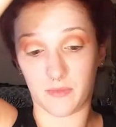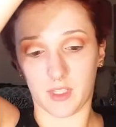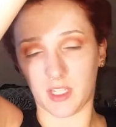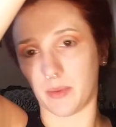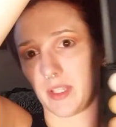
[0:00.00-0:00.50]

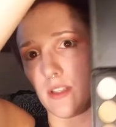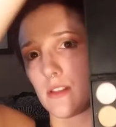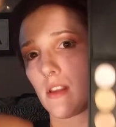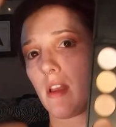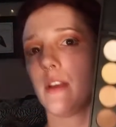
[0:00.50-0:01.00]

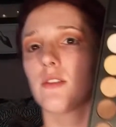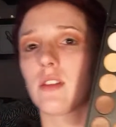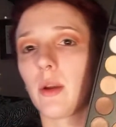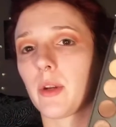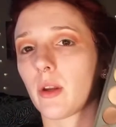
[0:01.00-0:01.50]
Anyways, so
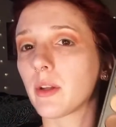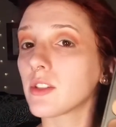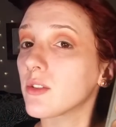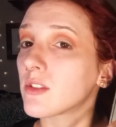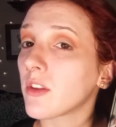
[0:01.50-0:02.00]
now we're going to
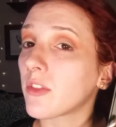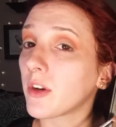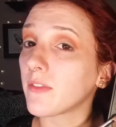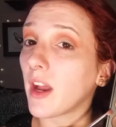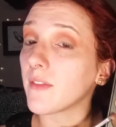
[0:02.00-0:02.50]
use the
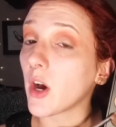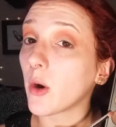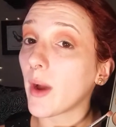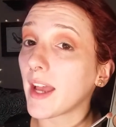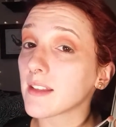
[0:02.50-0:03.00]

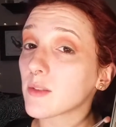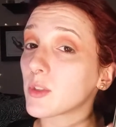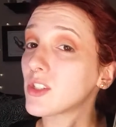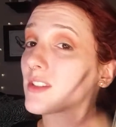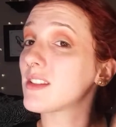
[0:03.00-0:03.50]
35OS,
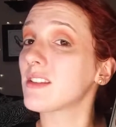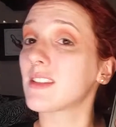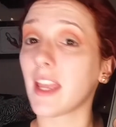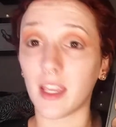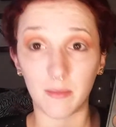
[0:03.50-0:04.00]
which is the
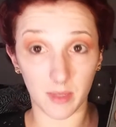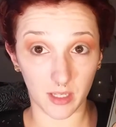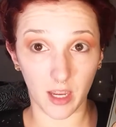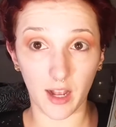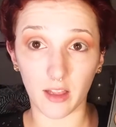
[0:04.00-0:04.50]
same
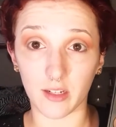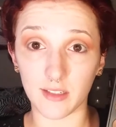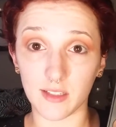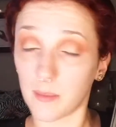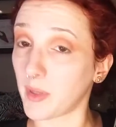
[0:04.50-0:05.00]

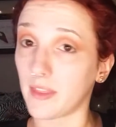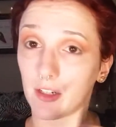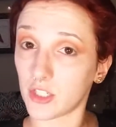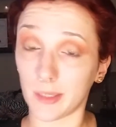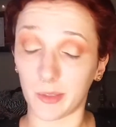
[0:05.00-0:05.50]
colors, but they're
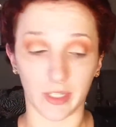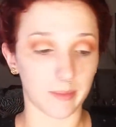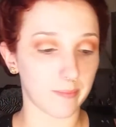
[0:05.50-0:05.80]
shimmery.